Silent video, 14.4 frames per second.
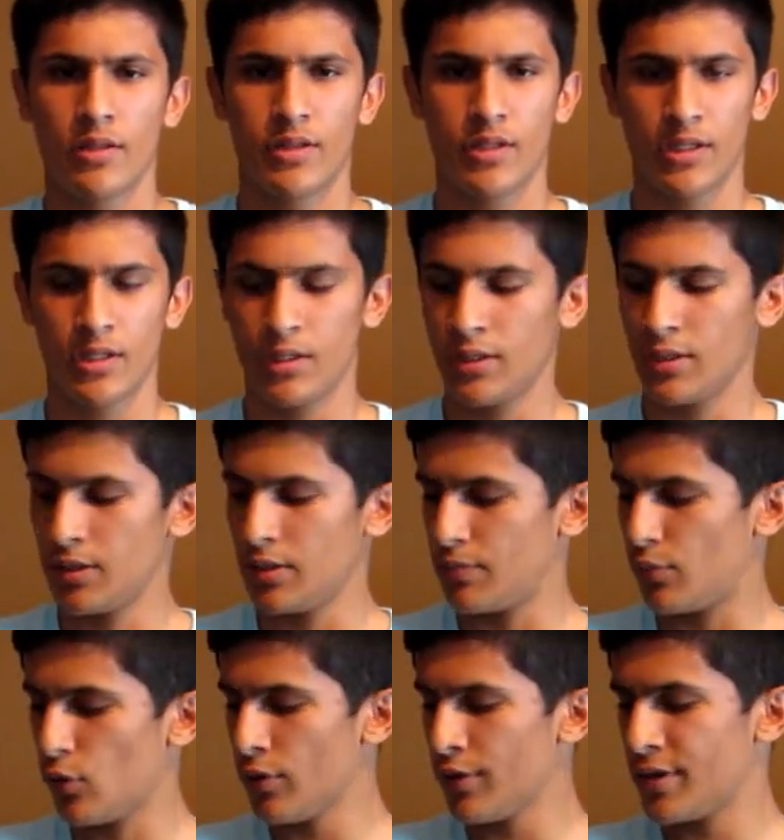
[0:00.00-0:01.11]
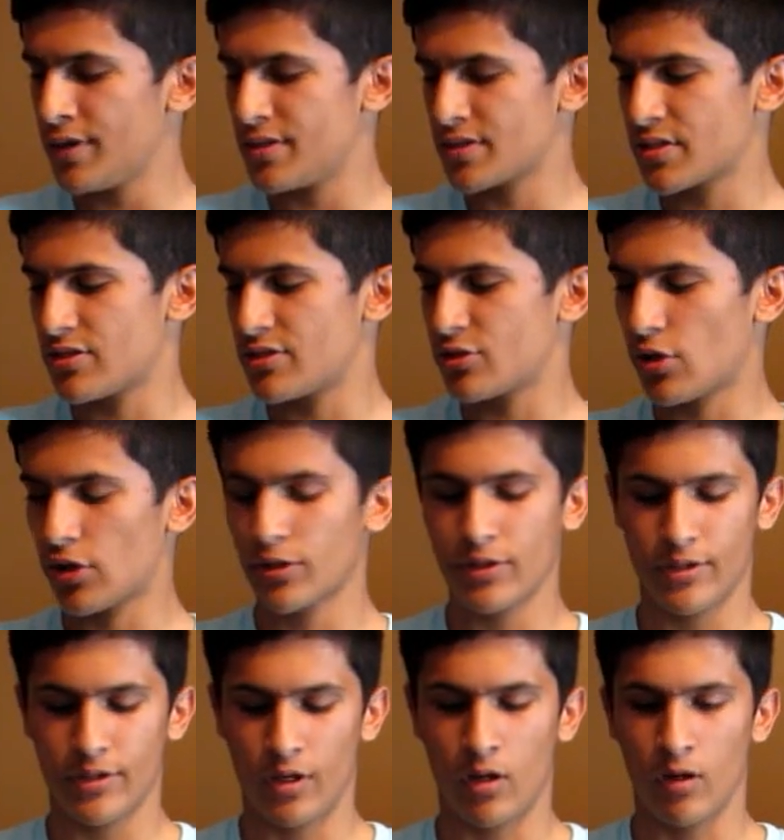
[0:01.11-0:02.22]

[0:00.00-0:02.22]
The board is constructed